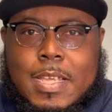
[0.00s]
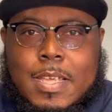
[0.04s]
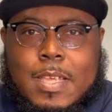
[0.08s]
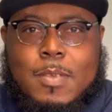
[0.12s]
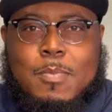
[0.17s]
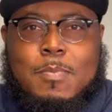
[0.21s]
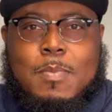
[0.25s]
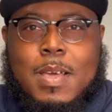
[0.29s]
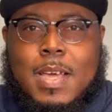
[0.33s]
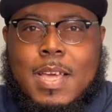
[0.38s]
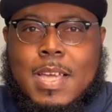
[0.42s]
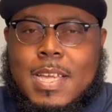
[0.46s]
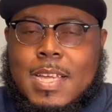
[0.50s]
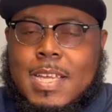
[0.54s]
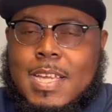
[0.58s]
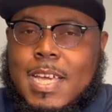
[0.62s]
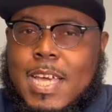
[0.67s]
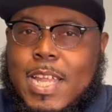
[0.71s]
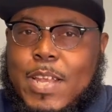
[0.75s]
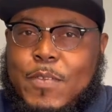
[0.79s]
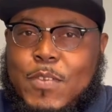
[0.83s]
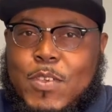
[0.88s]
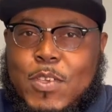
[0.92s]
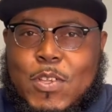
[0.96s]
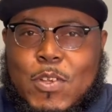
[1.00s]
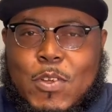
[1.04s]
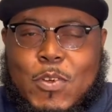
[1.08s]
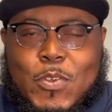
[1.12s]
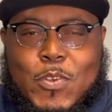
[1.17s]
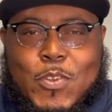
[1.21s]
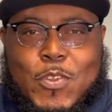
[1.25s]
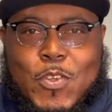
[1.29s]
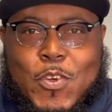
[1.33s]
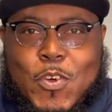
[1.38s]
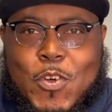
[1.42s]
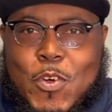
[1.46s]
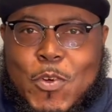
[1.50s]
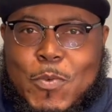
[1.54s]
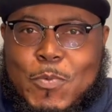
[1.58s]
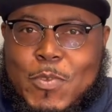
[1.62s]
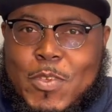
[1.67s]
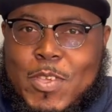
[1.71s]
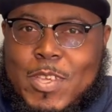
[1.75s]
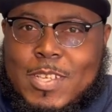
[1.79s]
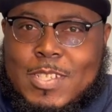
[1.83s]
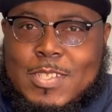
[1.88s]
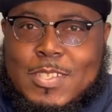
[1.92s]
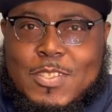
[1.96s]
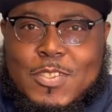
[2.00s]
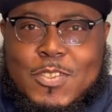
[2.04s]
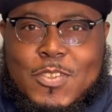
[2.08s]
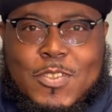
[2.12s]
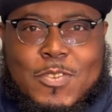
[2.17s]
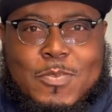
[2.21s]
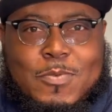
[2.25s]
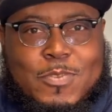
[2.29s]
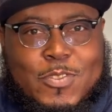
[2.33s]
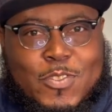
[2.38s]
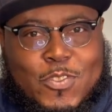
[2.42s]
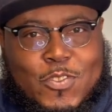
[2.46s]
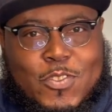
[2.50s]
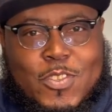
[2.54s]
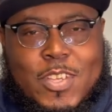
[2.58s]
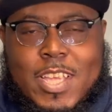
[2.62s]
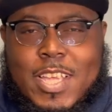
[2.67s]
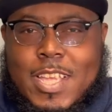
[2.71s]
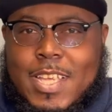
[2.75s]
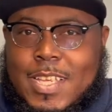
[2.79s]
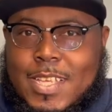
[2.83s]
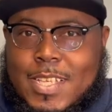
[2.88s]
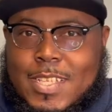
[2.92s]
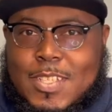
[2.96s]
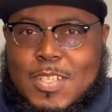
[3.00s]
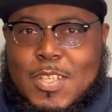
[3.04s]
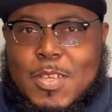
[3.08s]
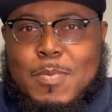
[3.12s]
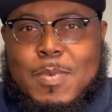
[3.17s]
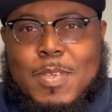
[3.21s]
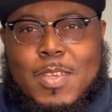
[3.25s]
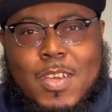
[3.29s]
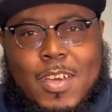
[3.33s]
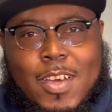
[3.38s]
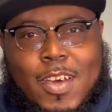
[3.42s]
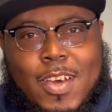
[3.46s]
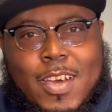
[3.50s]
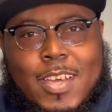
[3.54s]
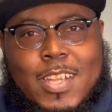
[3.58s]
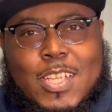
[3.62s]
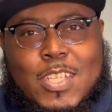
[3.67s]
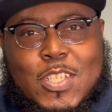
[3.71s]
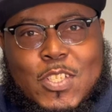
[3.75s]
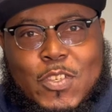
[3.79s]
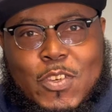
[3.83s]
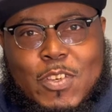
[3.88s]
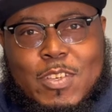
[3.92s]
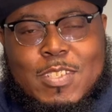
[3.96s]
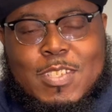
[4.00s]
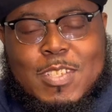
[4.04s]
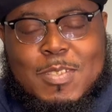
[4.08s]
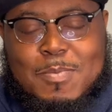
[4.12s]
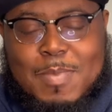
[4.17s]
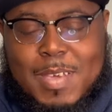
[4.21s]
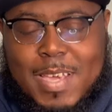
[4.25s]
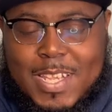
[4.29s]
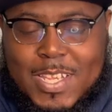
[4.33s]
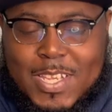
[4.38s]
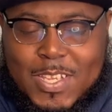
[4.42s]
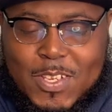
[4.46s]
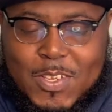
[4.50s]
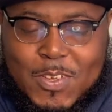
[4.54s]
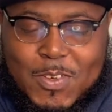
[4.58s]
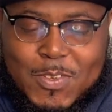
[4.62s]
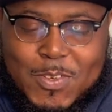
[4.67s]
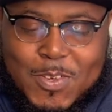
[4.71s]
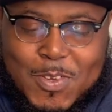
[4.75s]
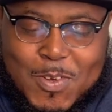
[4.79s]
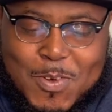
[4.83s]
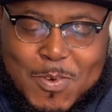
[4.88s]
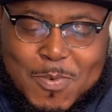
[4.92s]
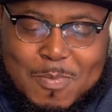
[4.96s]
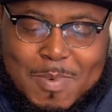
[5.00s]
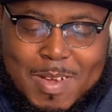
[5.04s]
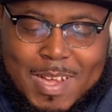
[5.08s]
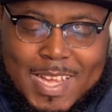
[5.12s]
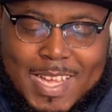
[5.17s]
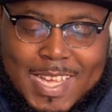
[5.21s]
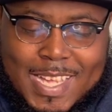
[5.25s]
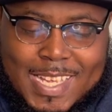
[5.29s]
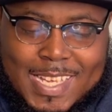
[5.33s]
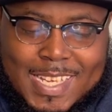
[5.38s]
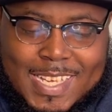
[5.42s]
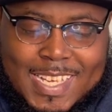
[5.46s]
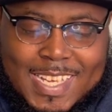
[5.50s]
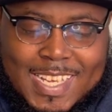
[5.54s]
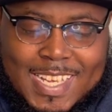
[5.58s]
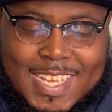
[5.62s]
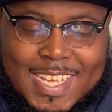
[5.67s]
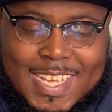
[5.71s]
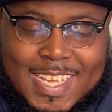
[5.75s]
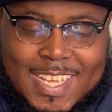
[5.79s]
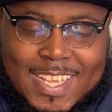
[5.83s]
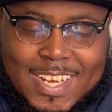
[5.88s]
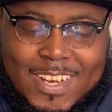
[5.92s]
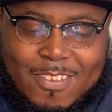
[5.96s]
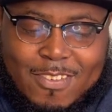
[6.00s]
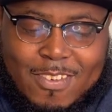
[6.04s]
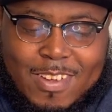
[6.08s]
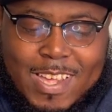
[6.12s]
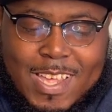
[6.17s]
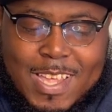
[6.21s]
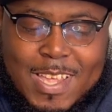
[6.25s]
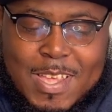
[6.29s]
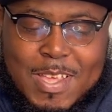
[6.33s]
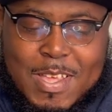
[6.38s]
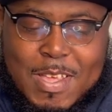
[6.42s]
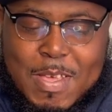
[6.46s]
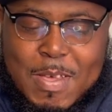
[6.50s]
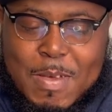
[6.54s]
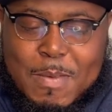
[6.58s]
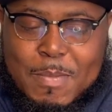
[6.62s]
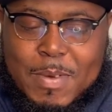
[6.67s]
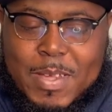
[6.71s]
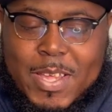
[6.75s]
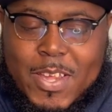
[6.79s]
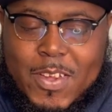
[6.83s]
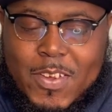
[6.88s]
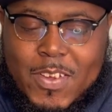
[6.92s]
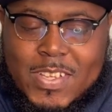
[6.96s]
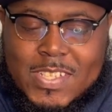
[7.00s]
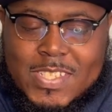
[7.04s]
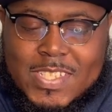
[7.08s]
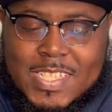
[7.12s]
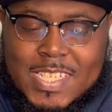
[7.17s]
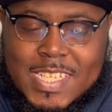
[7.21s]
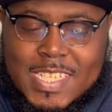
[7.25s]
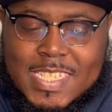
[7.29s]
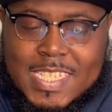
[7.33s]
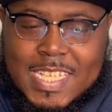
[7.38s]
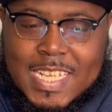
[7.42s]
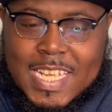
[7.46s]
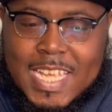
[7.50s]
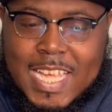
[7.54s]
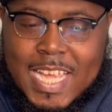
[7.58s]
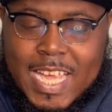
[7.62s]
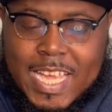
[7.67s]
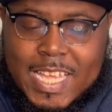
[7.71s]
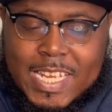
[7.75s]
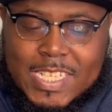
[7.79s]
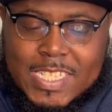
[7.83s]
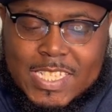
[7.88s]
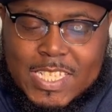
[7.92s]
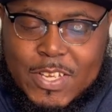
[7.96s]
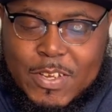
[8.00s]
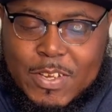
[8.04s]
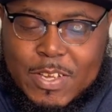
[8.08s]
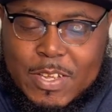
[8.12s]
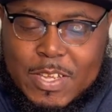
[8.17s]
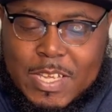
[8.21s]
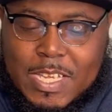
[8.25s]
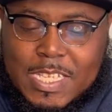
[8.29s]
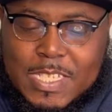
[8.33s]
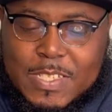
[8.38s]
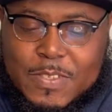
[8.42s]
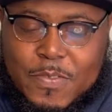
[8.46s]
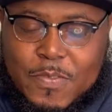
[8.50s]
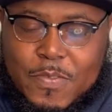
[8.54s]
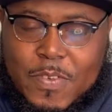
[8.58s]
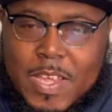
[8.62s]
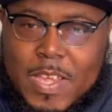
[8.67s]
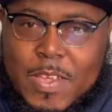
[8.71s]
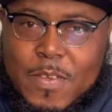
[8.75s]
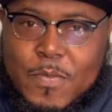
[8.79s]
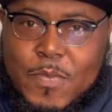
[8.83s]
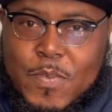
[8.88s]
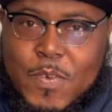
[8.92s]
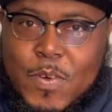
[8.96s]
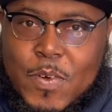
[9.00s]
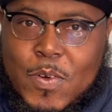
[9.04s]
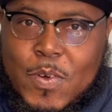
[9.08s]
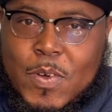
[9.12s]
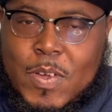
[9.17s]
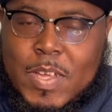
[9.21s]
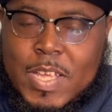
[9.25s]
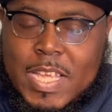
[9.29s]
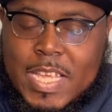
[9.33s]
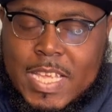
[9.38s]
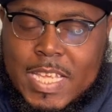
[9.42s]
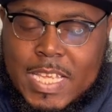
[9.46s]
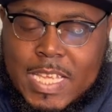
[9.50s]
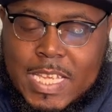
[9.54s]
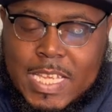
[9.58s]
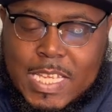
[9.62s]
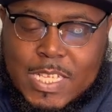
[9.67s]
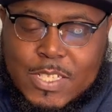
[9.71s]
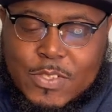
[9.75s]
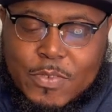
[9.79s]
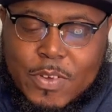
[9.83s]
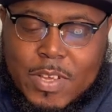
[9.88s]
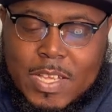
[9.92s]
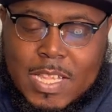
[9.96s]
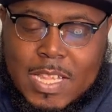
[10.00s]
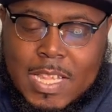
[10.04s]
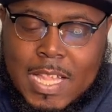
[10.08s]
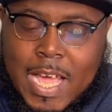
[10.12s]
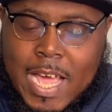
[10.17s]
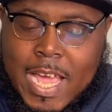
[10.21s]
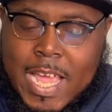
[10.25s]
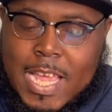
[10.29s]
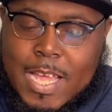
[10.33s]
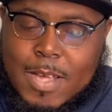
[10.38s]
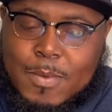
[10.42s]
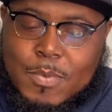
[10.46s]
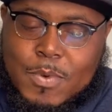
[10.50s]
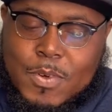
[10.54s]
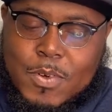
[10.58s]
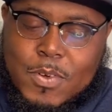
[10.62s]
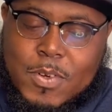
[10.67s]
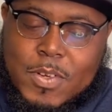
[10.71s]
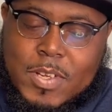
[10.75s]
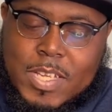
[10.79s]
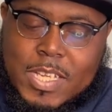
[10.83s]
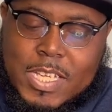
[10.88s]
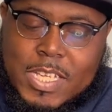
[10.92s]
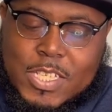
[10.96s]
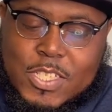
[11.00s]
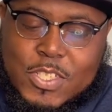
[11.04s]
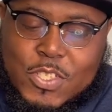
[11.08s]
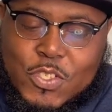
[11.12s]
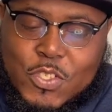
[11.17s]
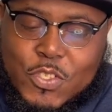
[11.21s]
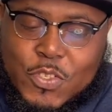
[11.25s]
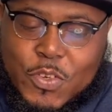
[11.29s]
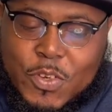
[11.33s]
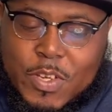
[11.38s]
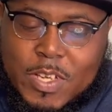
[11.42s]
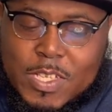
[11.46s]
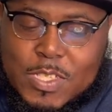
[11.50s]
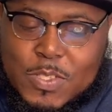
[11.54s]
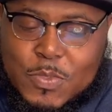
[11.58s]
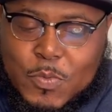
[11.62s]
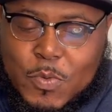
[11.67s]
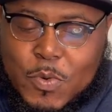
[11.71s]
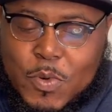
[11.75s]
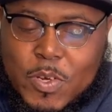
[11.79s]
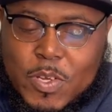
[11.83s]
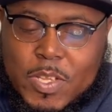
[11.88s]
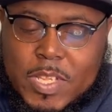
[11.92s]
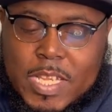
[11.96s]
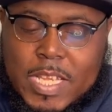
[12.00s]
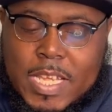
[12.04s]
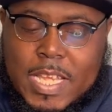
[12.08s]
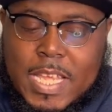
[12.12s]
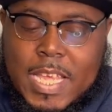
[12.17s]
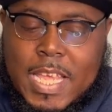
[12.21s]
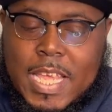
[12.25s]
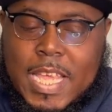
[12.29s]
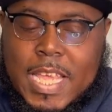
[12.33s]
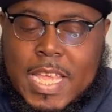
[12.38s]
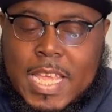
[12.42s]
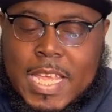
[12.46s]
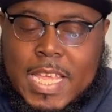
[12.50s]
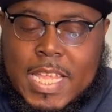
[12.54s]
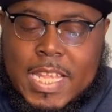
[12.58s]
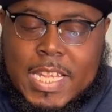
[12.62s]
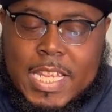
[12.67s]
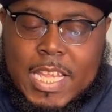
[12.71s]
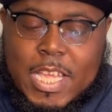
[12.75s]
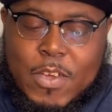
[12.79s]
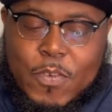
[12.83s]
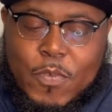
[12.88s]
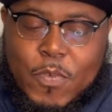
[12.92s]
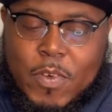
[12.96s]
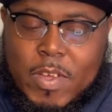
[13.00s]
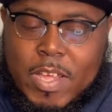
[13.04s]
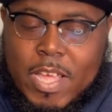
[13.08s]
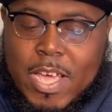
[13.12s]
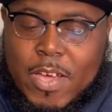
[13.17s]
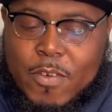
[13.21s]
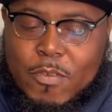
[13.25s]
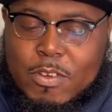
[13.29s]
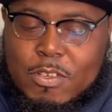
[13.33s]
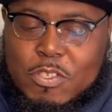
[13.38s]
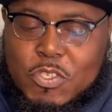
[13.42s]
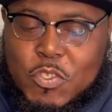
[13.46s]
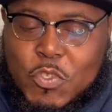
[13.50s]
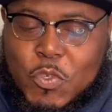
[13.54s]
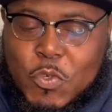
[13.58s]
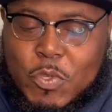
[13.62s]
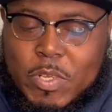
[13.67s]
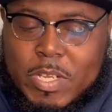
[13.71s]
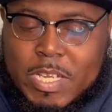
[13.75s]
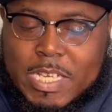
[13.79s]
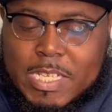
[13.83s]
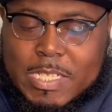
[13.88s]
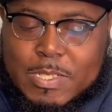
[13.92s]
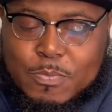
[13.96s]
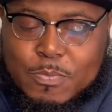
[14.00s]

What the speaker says: My God, if you don't know him, it's going to be hard to trust somebody you don't know, my God, all right? But here it says that God is here. He's faithful, he's reliable, he's trustworthy, and therefore ever true to his